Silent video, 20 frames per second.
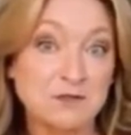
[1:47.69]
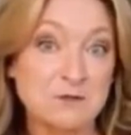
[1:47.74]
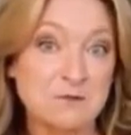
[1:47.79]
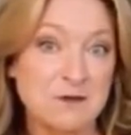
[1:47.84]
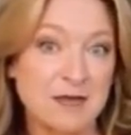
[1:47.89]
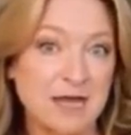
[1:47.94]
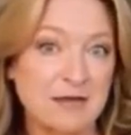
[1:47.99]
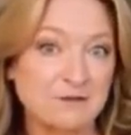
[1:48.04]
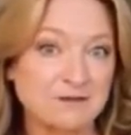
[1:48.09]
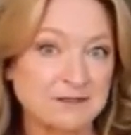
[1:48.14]
you
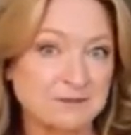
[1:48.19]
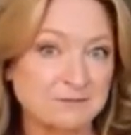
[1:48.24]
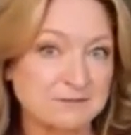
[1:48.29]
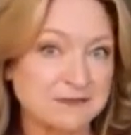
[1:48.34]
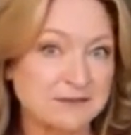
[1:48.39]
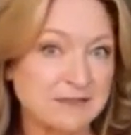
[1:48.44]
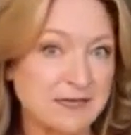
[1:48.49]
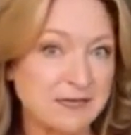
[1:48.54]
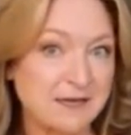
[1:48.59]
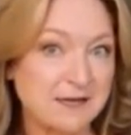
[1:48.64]
might have some
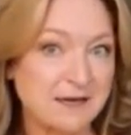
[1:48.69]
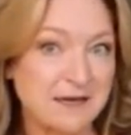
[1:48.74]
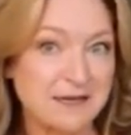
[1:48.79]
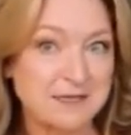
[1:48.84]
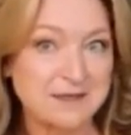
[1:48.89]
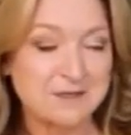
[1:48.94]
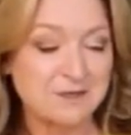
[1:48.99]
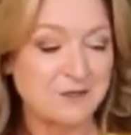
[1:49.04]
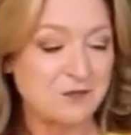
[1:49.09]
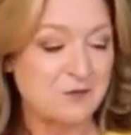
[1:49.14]

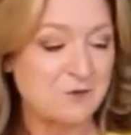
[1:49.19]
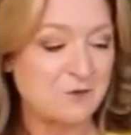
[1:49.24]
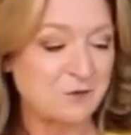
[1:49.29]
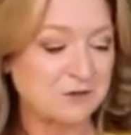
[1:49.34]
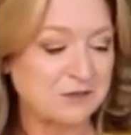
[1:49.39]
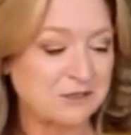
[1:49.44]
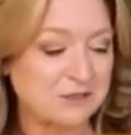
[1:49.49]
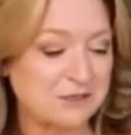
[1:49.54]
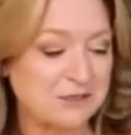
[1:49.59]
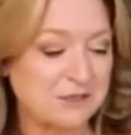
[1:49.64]
cellulite that you
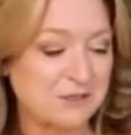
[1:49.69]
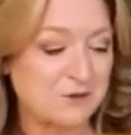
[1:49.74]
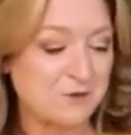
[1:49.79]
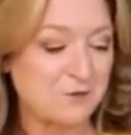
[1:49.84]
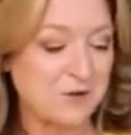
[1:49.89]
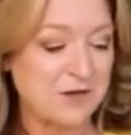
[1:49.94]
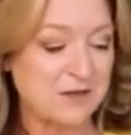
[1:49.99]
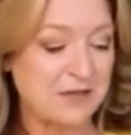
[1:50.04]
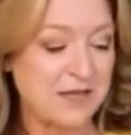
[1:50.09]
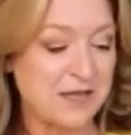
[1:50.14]
want to deal
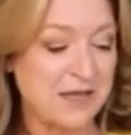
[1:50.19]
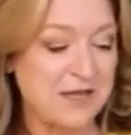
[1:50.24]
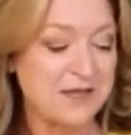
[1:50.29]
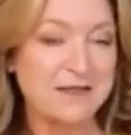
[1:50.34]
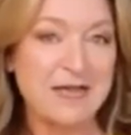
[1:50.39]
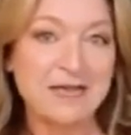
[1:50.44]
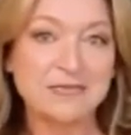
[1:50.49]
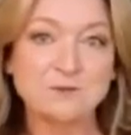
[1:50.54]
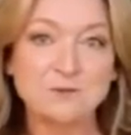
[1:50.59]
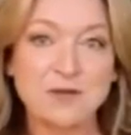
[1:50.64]
with,
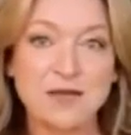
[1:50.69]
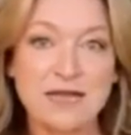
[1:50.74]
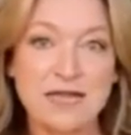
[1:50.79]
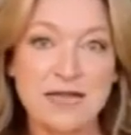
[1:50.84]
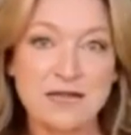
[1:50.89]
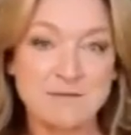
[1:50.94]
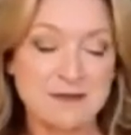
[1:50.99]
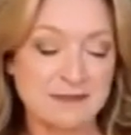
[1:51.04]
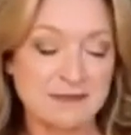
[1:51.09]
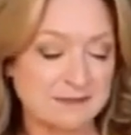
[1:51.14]
that's where
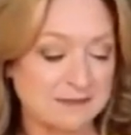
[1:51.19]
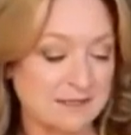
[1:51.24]
EMS